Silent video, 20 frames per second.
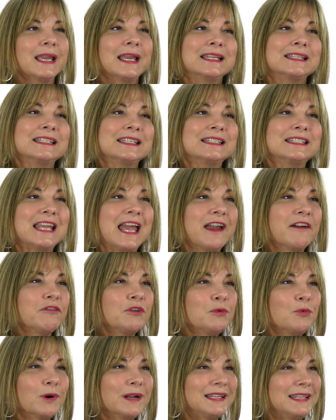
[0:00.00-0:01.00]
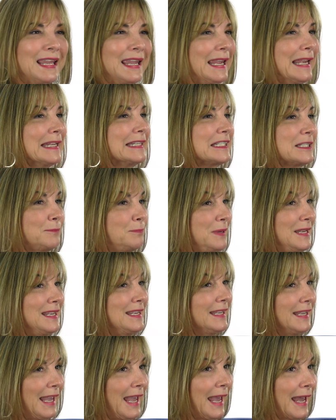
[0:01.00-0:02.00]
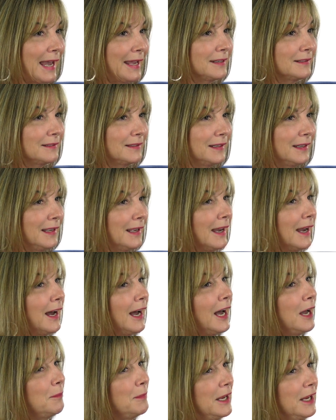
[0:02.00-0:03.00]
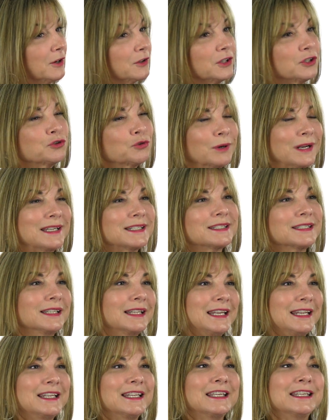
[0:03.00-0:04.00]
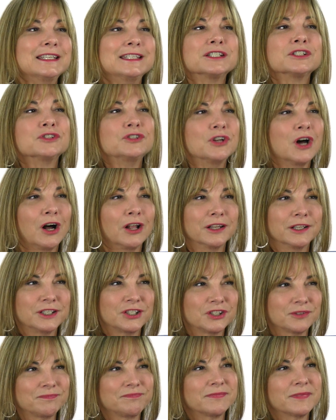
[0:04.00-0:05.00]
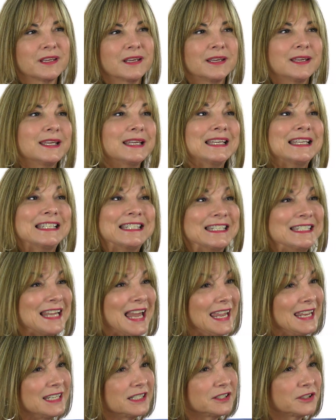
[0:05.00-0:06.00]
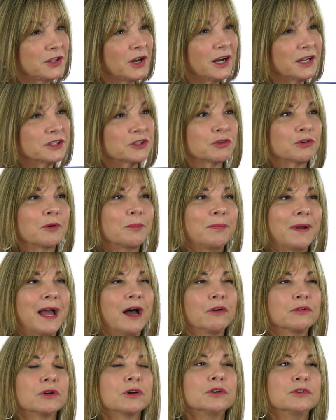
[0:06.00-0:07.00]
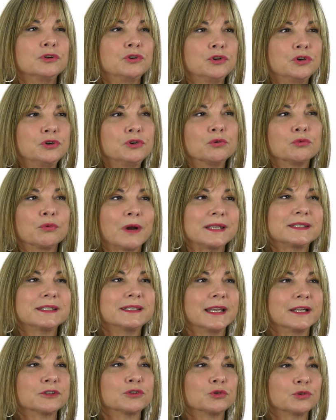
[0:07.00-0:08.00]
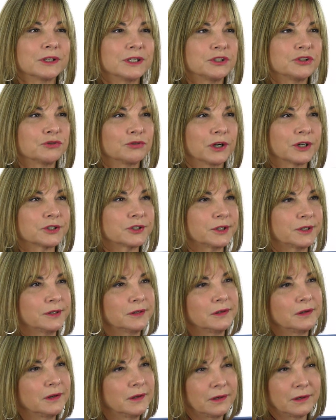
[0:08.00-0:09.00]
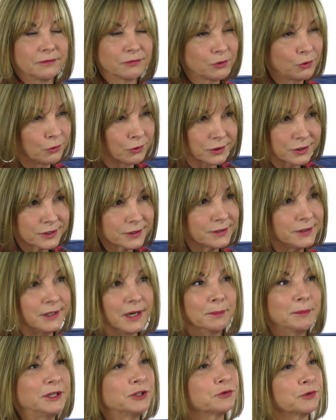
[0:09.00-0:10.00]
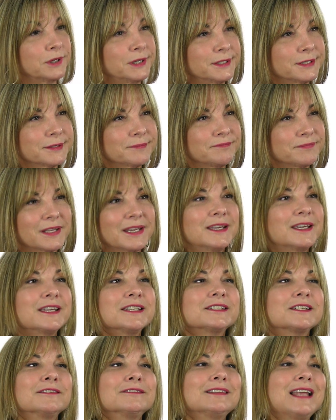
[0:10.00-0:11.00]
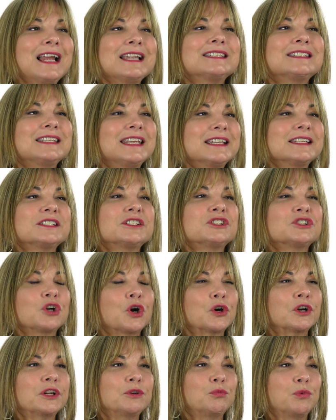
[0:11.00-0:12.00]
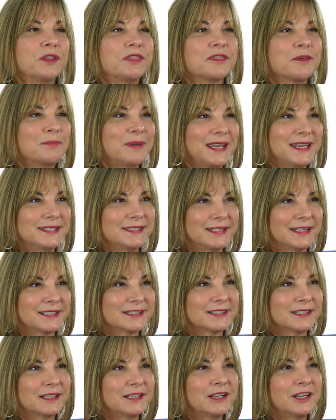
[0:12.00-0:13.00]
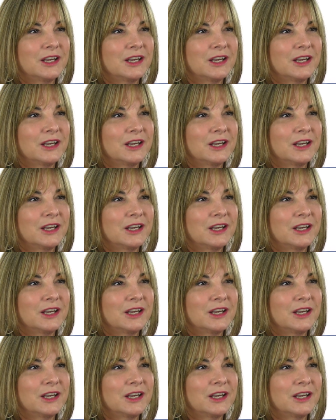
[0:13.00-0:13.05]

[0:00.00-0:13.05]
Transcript: And since everyone can't speak cat, I'm here to translate his knowledge. Today his thoughts are about new residential construction and, of course, yummy treats. So let's get started with the basics.